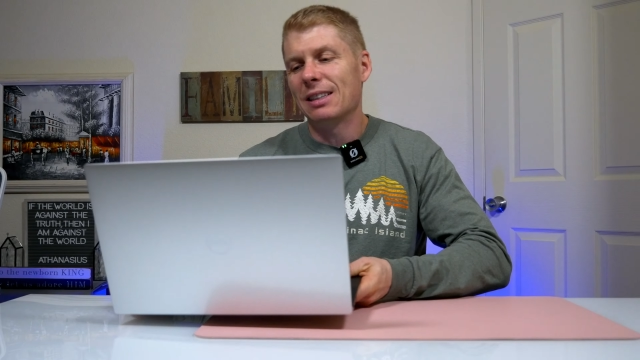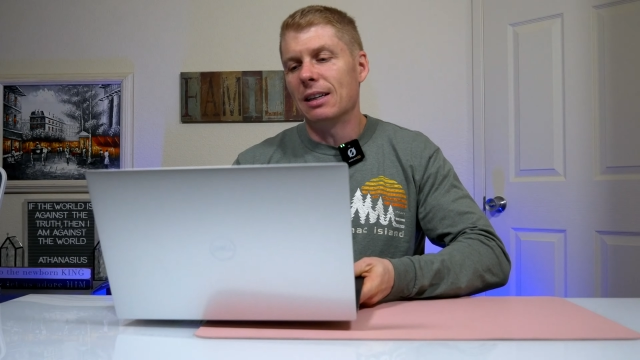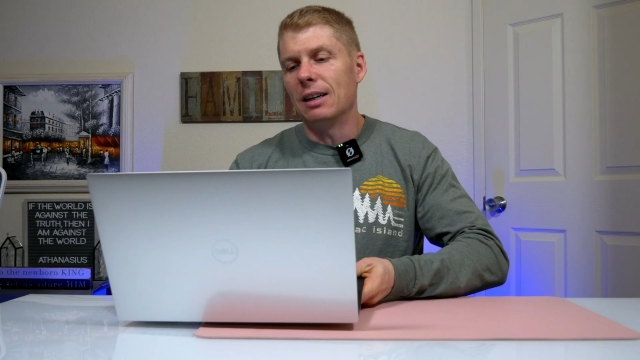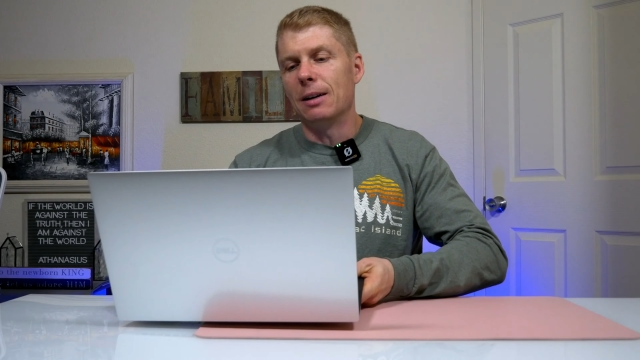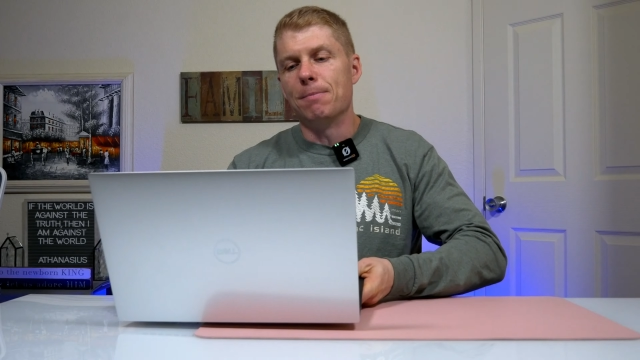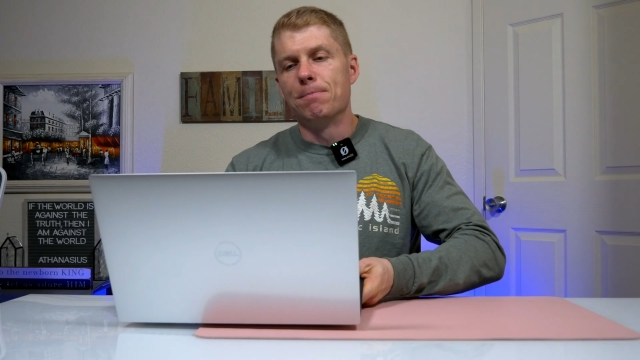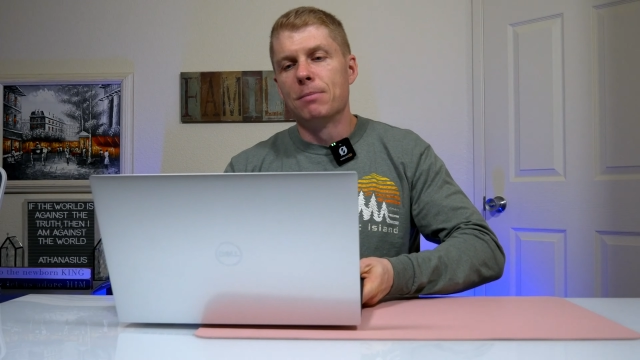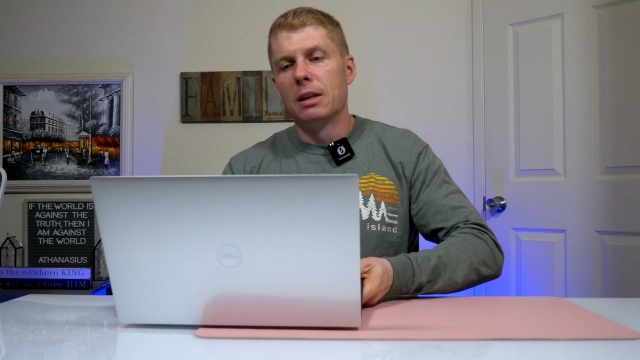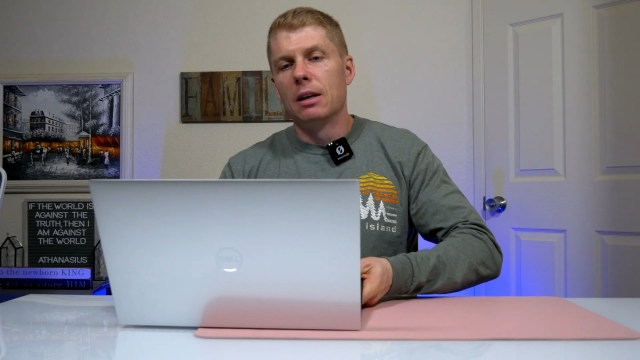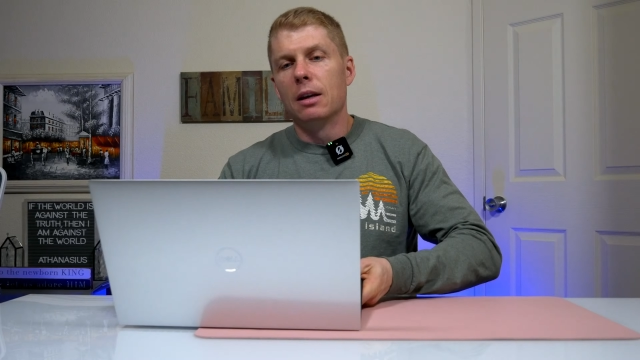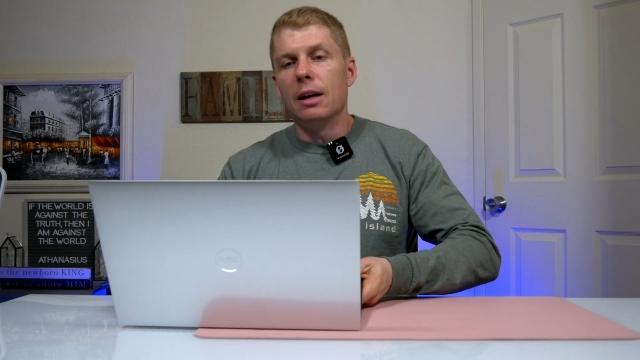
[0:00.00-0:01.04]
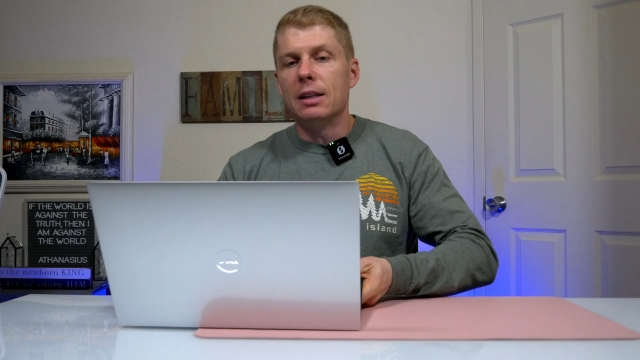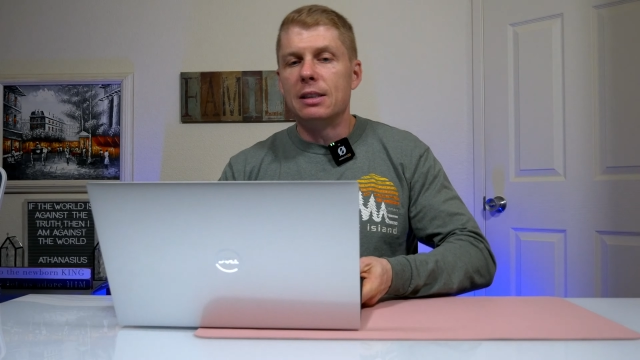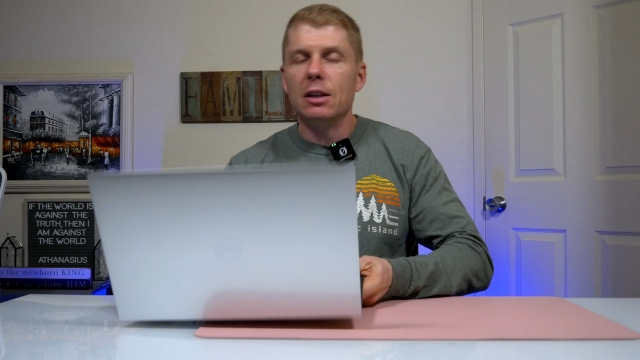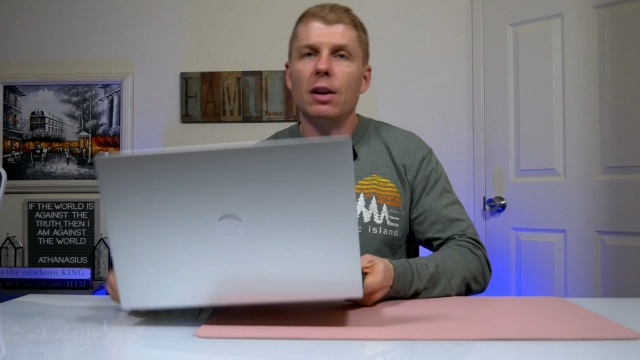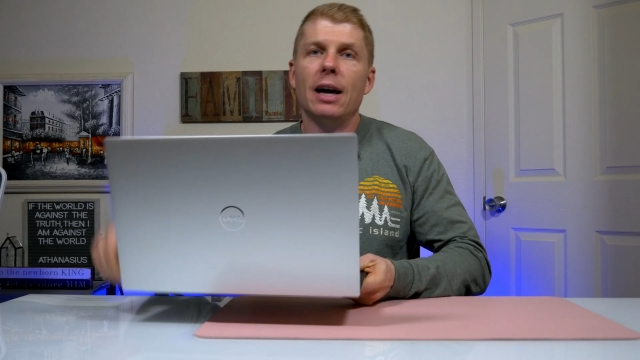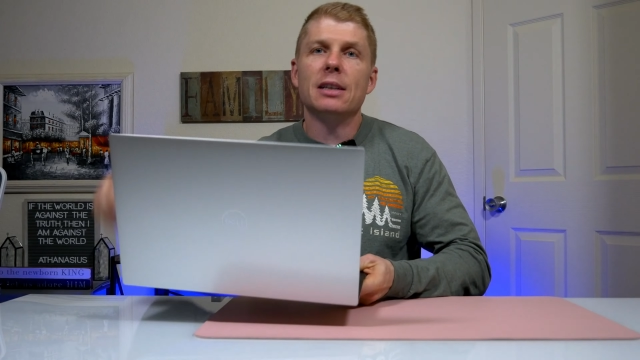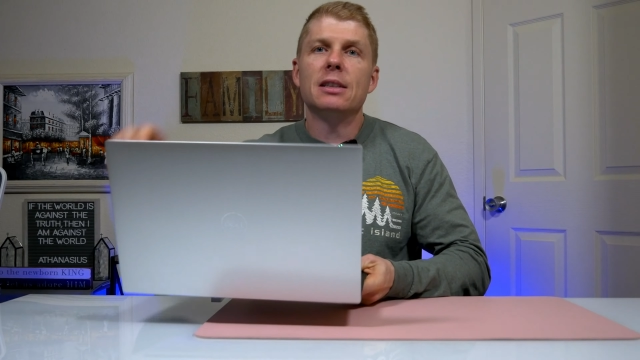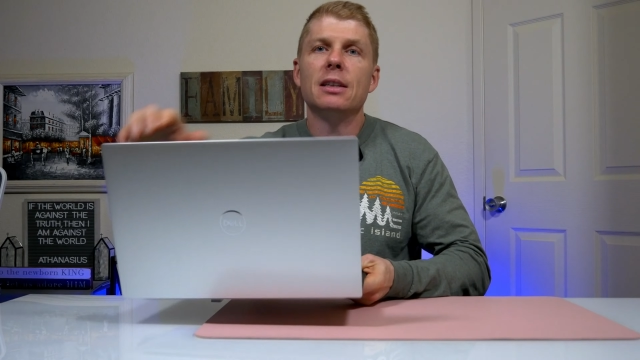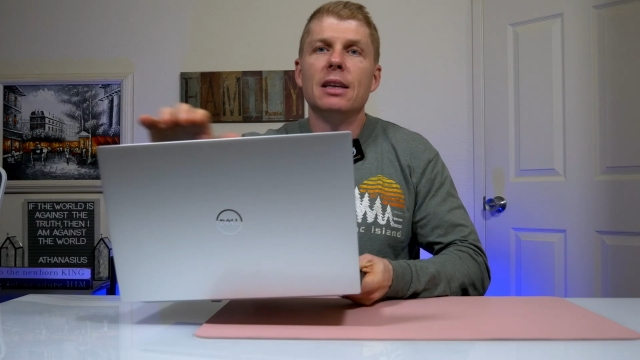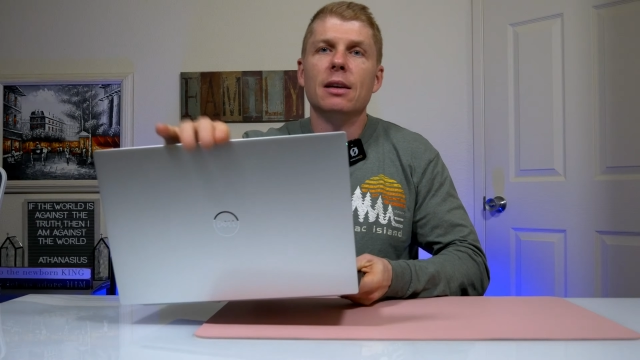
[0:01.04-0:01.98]
It still has
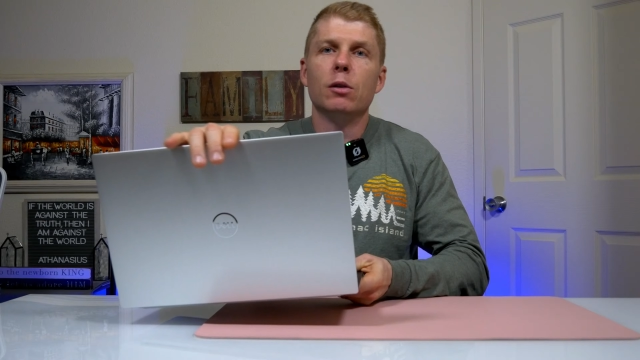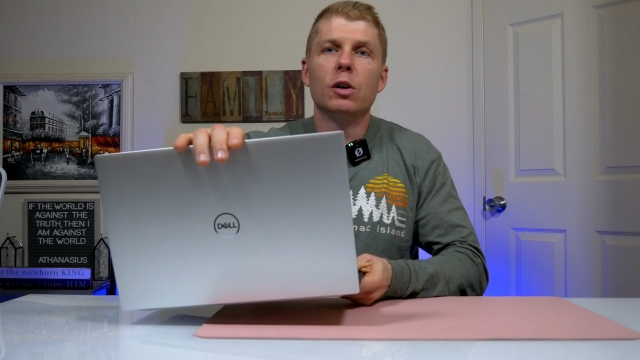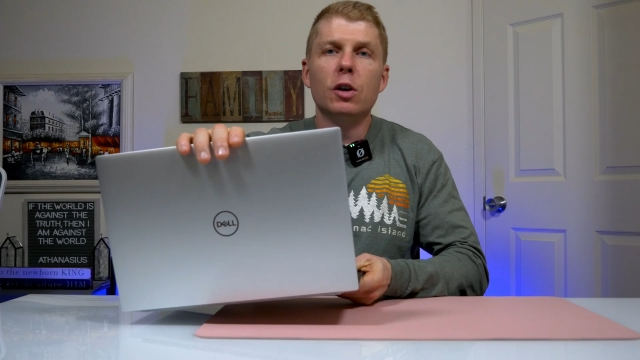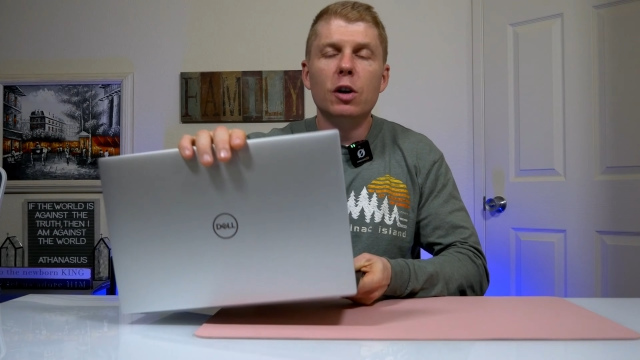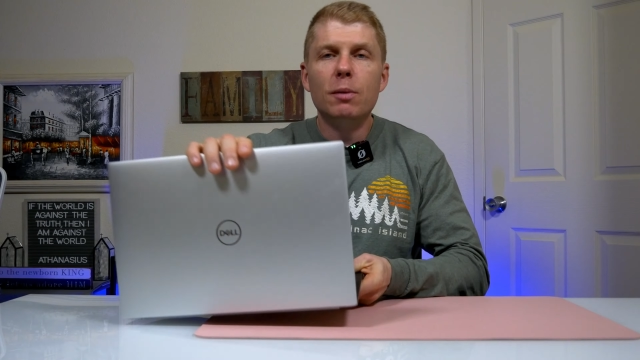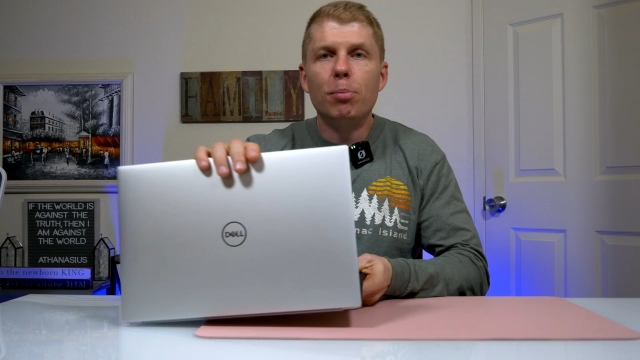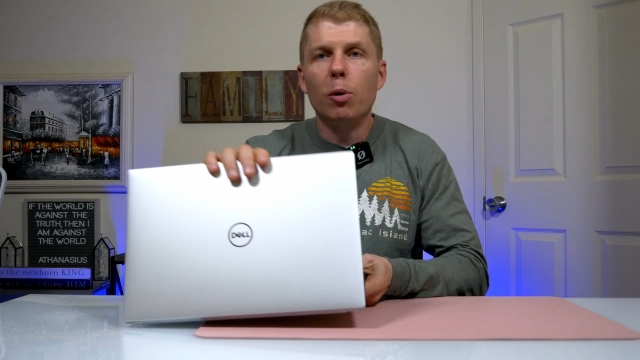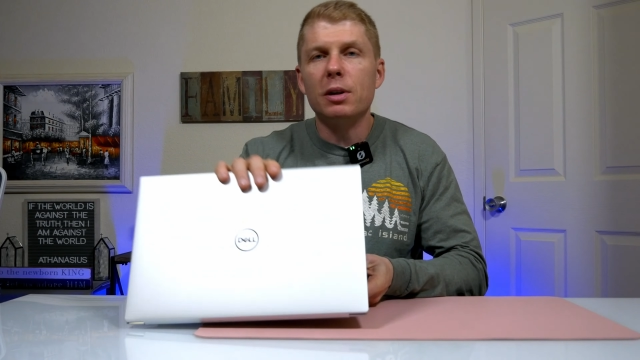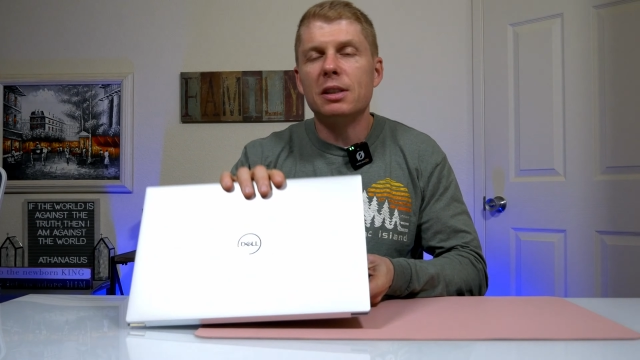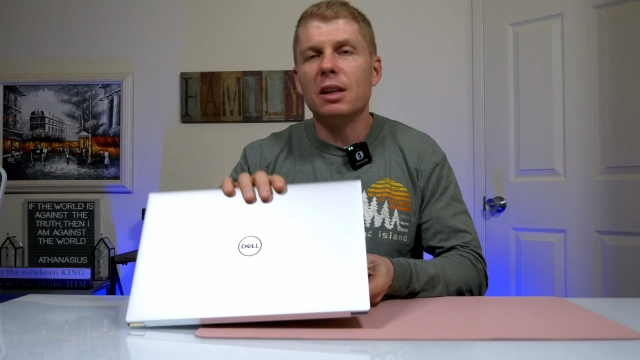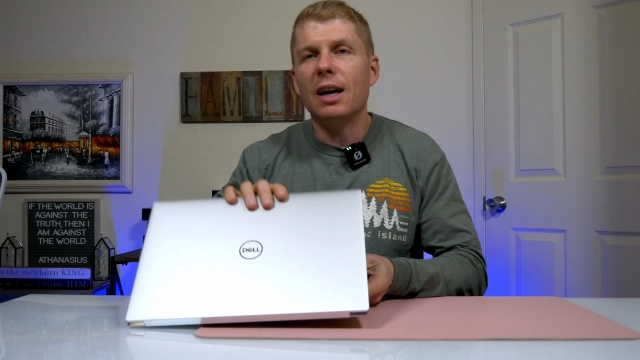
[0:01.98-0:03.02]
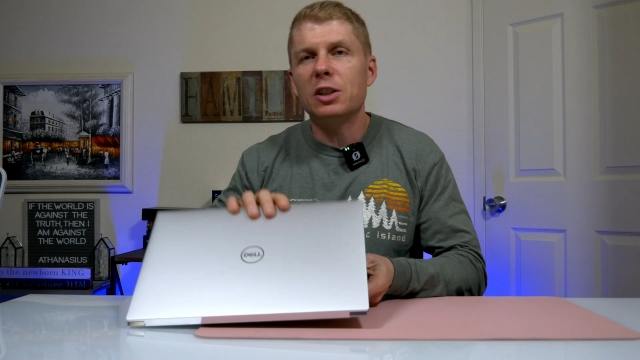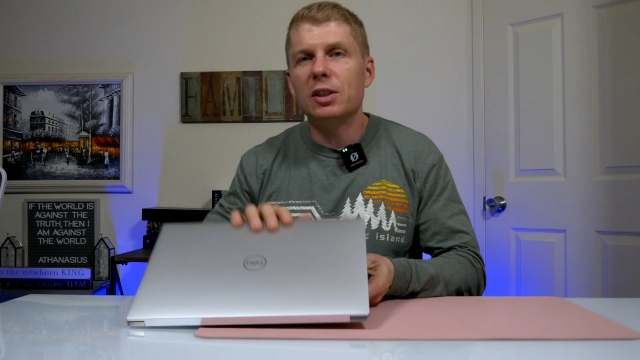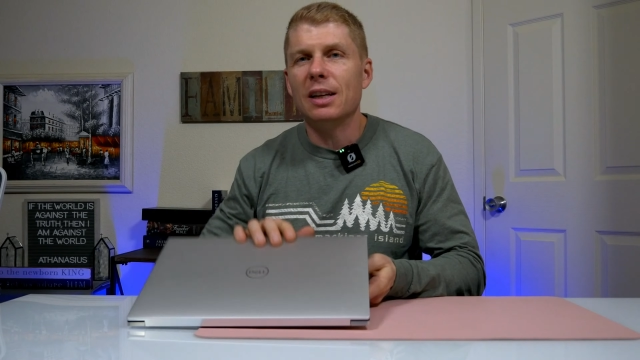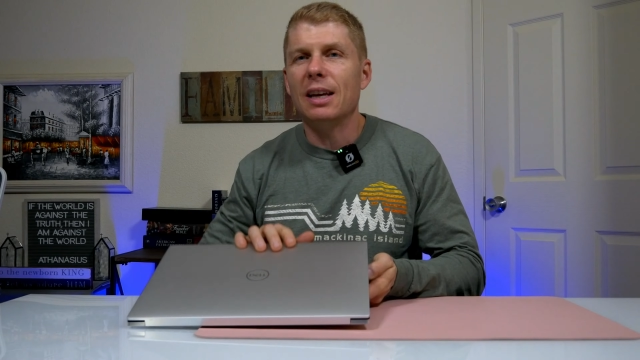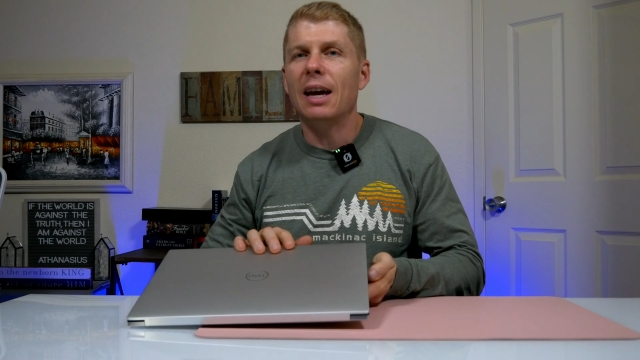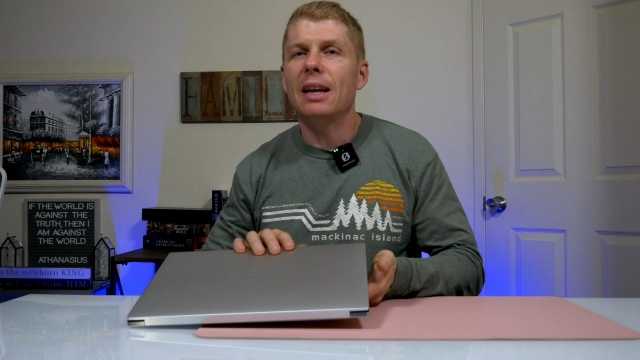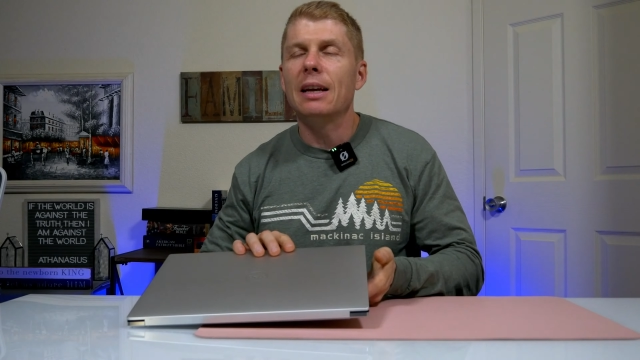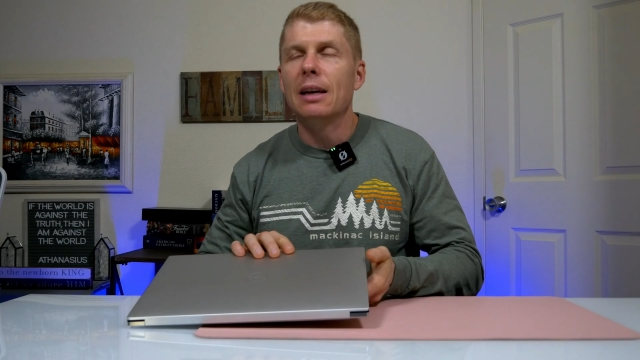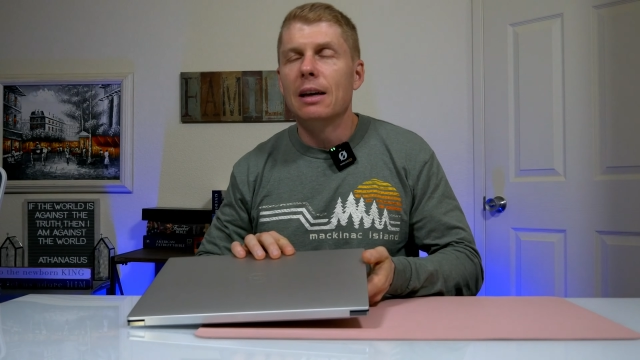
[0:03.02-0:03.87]
the good port selection. Again,